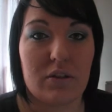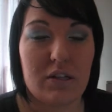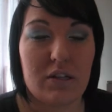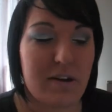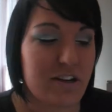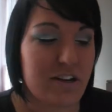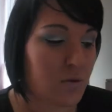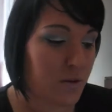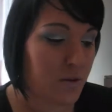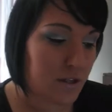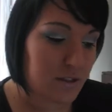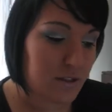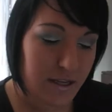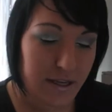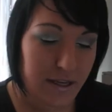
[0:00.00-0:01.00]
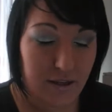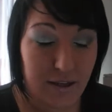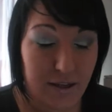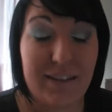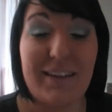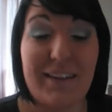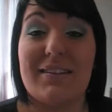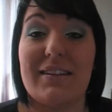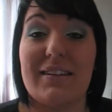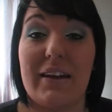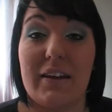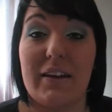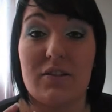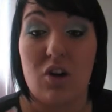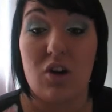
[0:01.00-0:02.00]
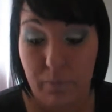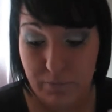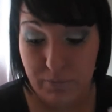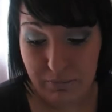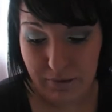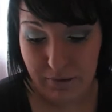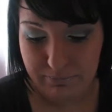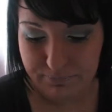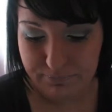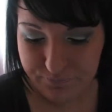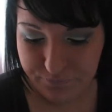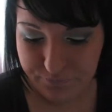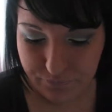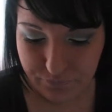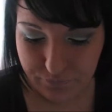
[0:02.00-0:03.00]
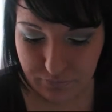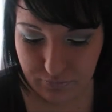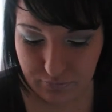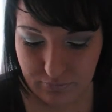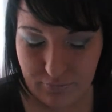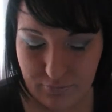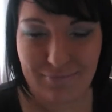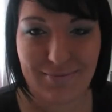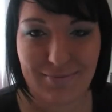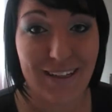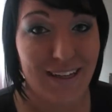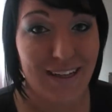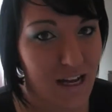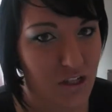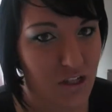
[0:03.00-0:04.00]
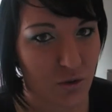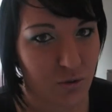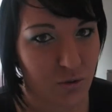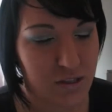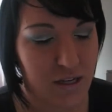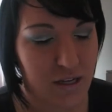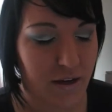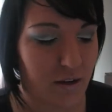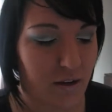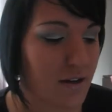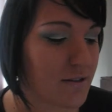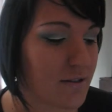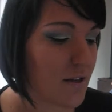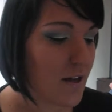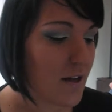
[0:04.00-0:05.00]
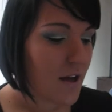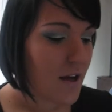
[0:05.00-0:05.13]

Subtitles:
to make sure that it is at its optimum. Can't talk today, guys.